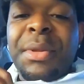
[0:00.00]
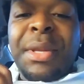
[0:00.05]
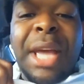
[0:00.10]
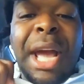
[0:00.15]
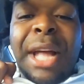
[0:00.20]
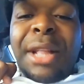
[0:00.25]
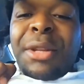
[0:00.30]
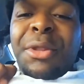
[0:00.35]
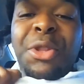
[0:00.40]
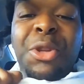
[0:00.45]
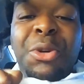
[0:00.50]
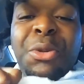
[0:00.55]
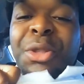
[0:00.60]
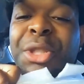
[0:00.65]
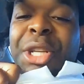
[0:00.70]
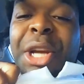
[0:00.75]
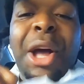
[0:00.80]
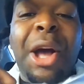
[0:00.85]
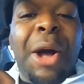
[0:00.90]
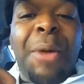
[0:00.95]
Got a new
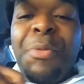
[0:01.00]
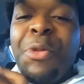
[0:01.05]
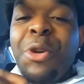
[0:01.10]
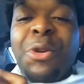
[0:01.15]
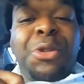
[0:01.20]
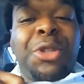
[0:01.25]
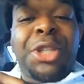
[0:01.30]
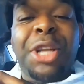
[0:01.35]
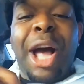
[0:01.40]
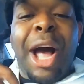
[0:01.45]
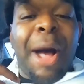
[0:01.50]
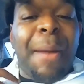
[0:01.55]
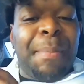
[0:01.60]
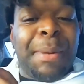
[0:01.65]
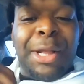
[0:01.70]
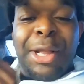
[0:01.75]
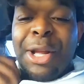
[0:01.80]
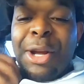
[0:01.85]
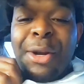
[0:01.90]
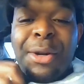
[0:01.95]
job. New
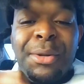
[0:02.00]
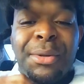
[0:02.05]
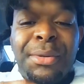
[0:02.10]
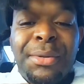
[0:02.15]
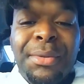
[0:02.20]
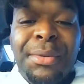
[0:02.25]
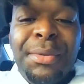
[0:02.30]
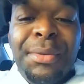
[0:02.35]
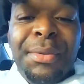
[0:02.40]
job alert.